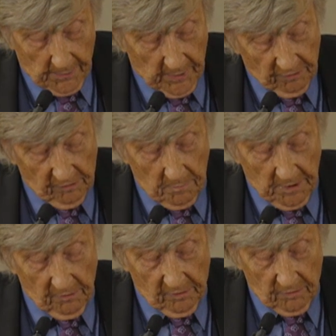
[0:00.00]

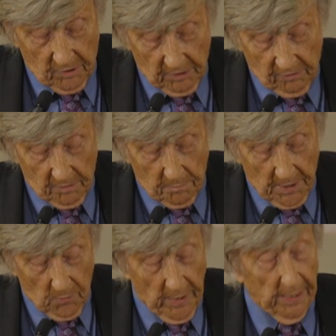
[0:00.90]
estimates suggested by
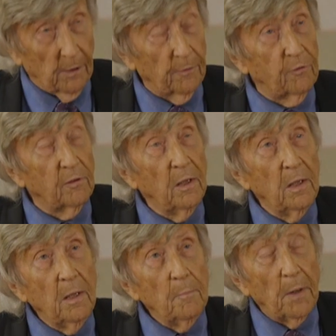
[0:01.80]
Reynolds
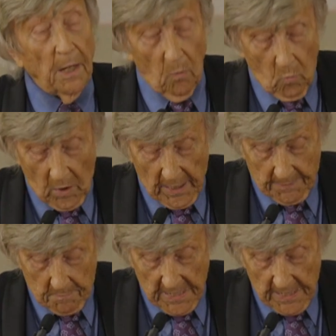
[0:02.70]
by a wide
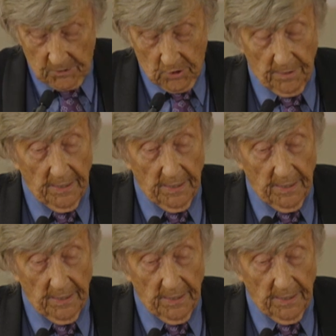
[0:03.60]
margin.